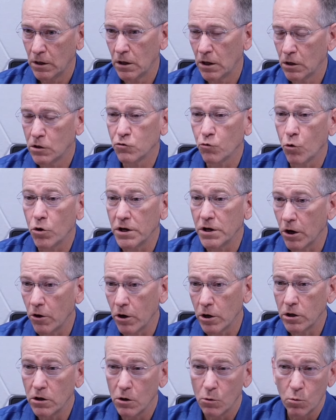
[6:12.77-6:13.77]

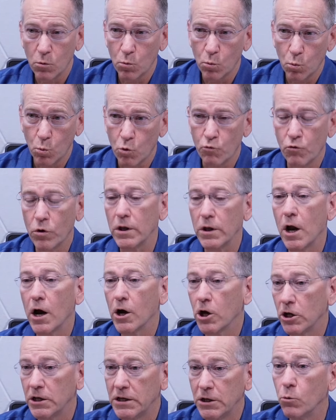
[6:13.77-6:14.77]
extraordinary, you know, we're really not
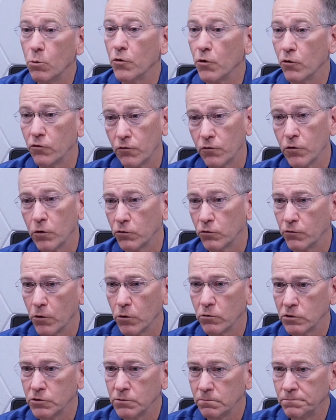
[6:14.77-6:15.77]
going to deal with those, those
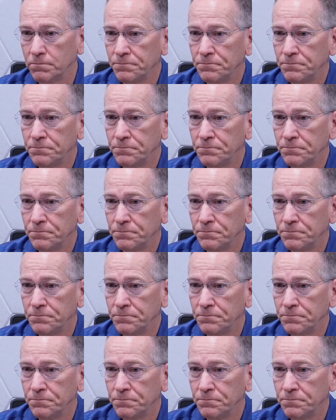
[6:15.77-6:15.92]
folks.